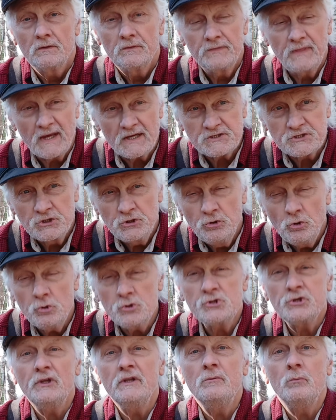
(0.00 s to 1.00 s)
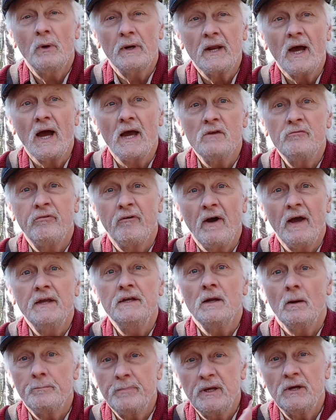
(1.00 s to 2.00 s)
That's usually what I
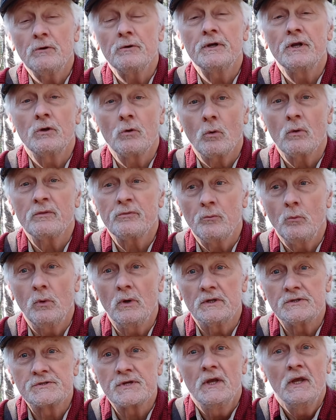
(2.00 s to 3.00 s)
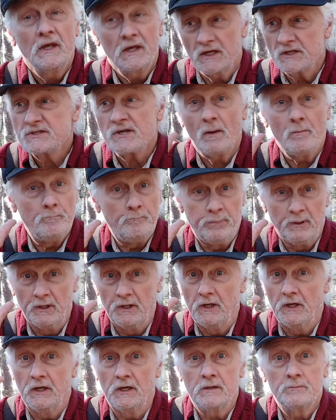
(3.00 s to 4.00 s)
find up here in the North Woods. It's a
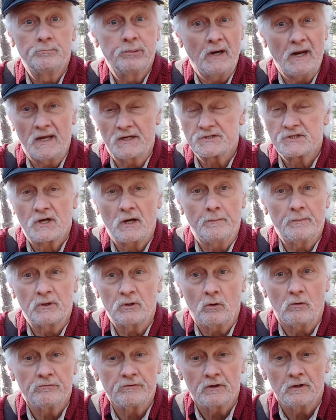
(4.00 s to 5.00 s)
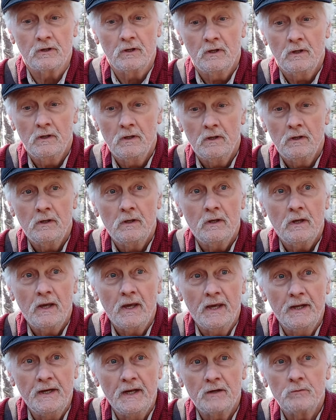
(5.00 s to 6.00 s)
big branch coming over.
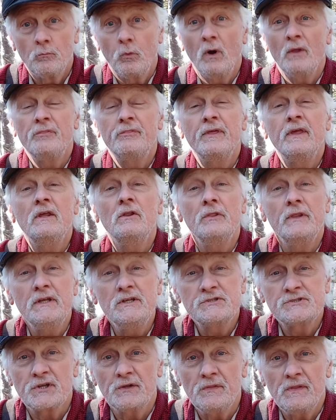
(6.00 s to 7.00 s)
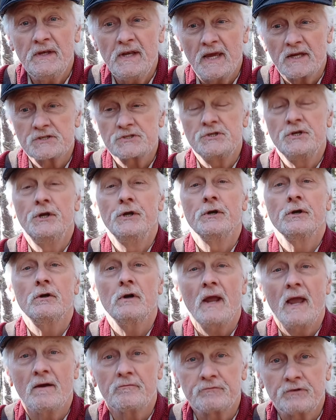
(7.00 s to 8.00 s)
And then one thing leads to the next, year
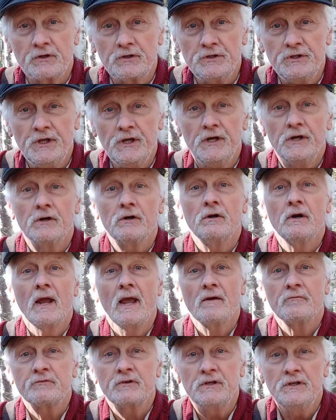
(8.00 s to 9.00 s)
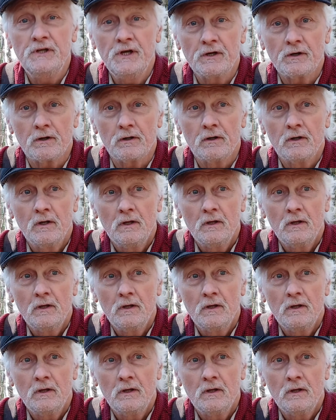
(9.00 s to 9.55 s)
after year after year.